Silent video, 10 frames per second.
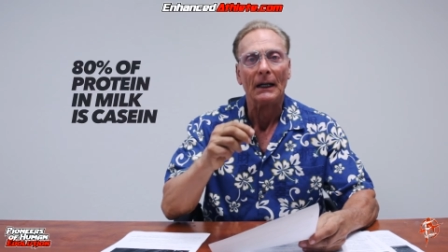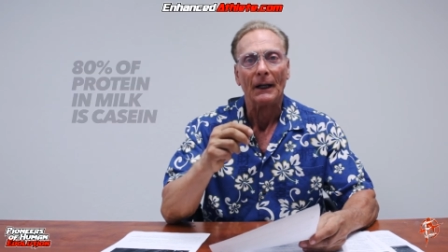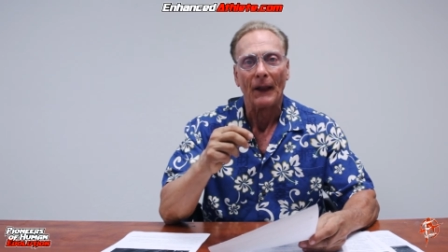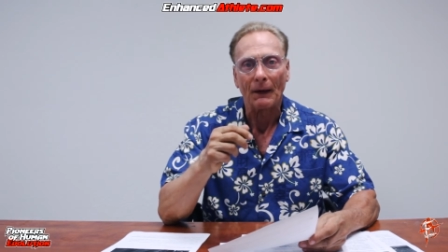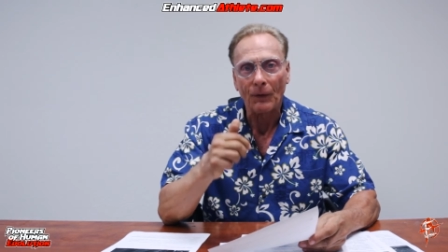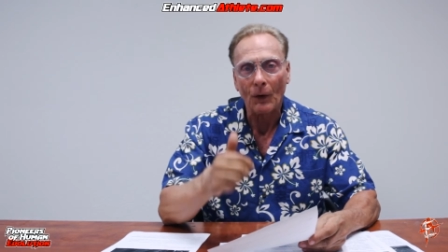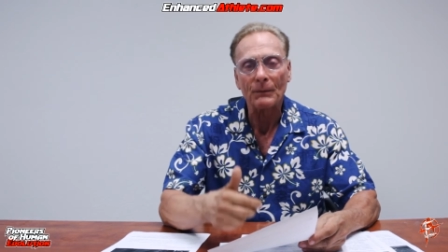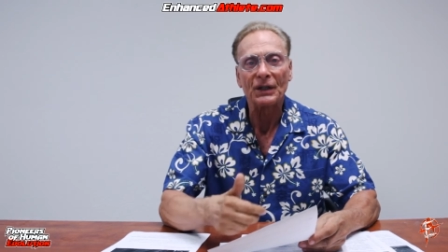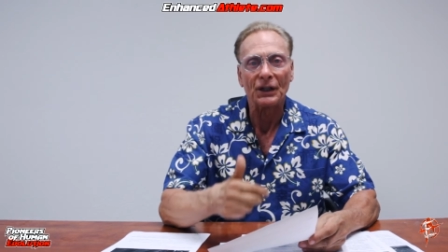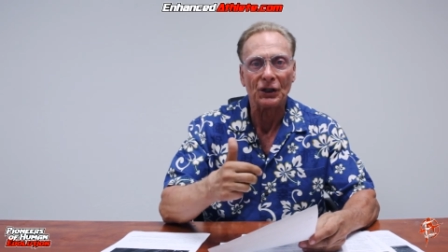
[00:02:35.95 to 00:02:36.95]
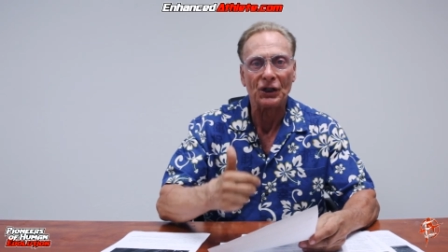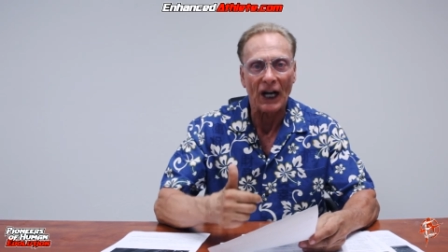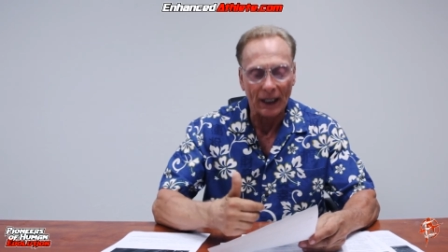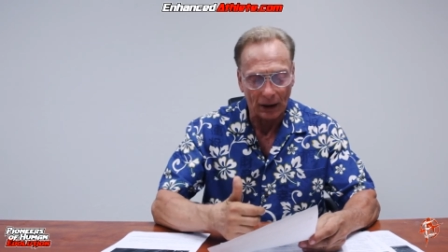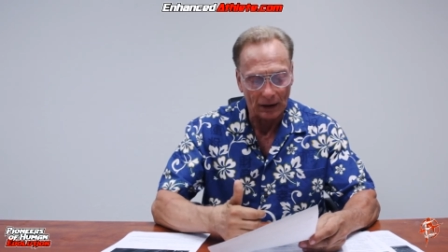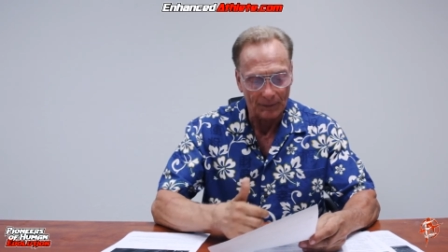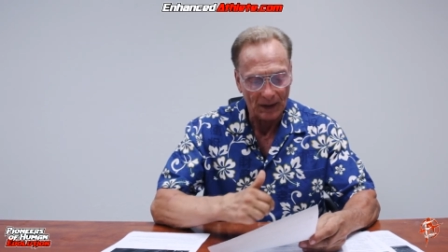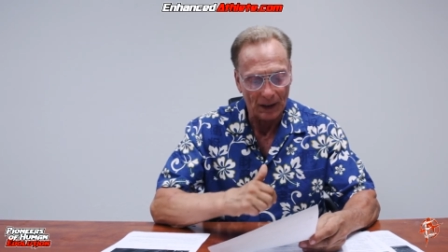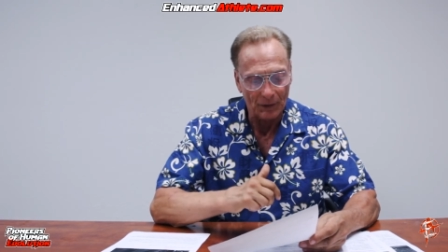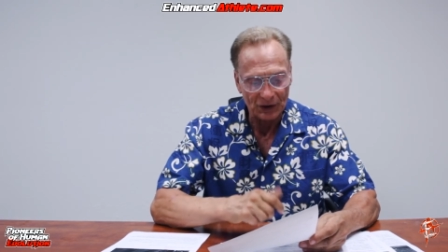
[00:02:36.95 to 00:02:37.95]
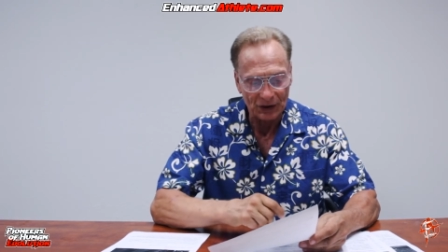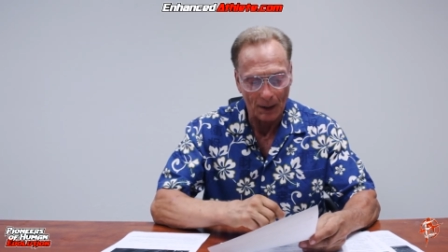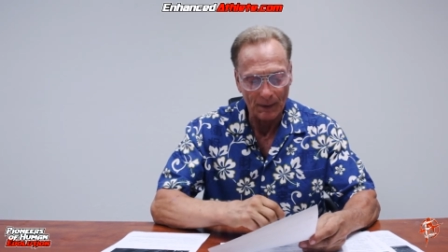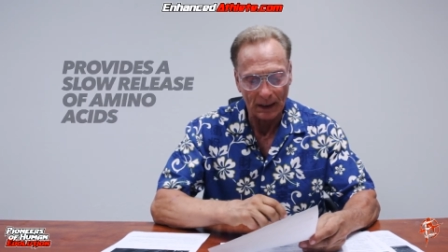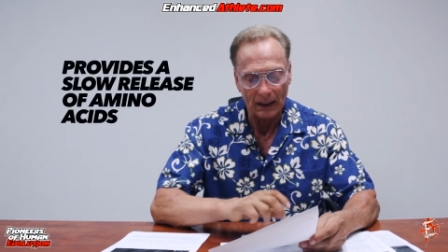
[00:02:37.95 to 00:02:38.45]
That forms a gel in the stomach.